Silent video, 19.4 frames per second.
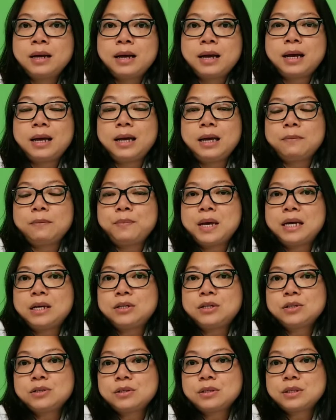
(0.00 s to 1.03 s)
I have
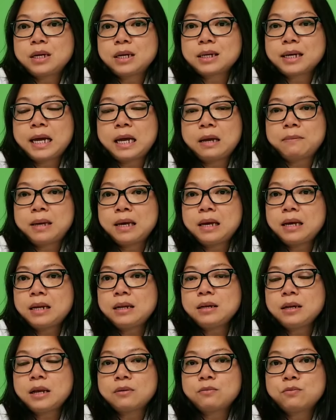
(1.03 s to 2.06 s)
patients that came
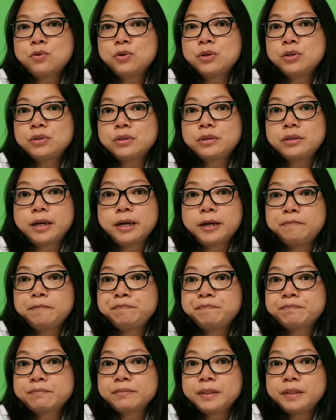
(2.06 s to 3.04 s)
in that would um,